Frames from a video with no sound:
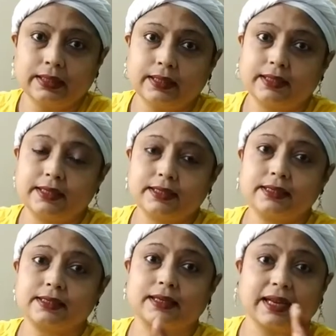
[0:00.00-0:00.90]
let
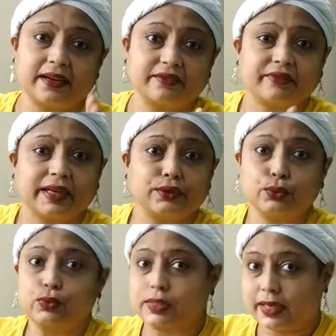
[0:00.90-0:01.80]
us clarify
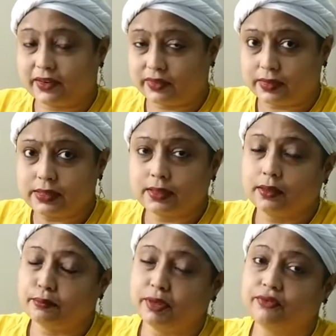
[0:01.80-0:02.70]
those errors
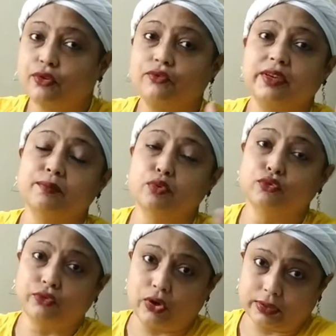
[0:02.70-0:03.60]
before we move
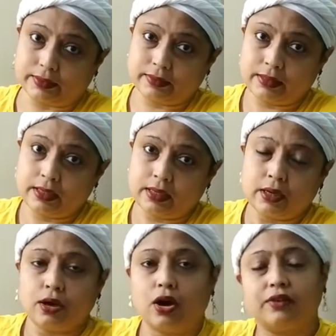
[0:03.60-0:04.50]
on.
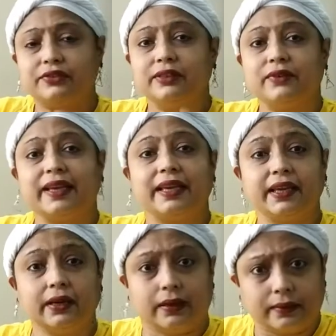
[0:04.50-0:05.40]
Often we
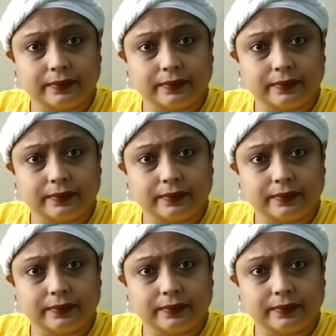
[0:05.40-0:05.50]
hear,